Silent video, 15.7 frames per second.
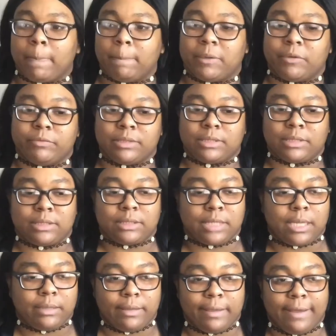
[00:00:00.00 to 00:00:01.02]
but when she
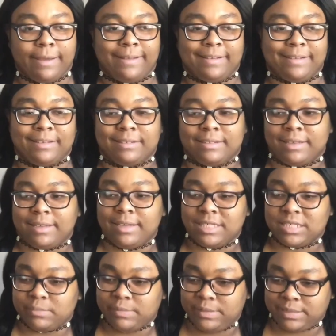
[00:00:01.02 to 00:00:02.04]
said that, and then
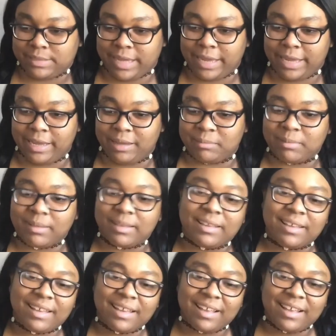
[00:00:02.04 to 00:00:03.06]
his speech came,
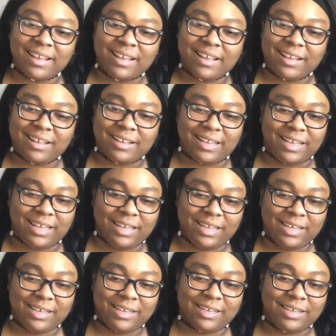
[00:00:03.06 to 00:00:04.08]

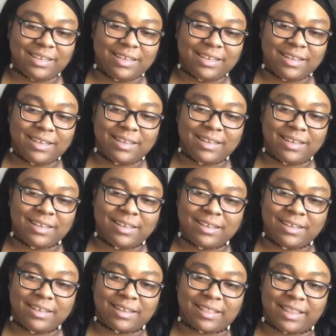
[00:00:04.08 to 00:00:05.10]
he
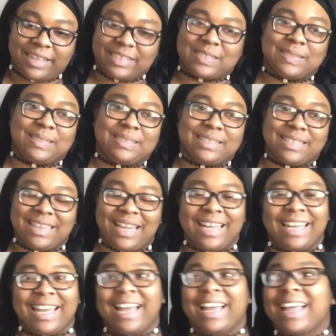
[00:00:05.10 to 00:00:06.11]
like
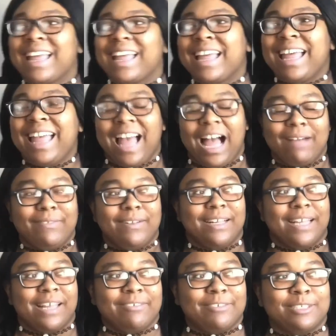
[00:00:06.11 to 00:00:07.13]
like I
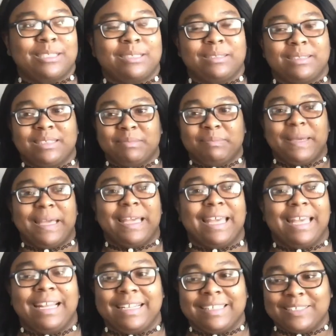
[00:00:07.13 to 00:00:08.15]
felt like it was
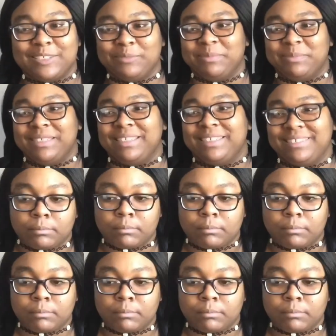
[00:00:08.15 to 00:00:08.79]
speaking to me.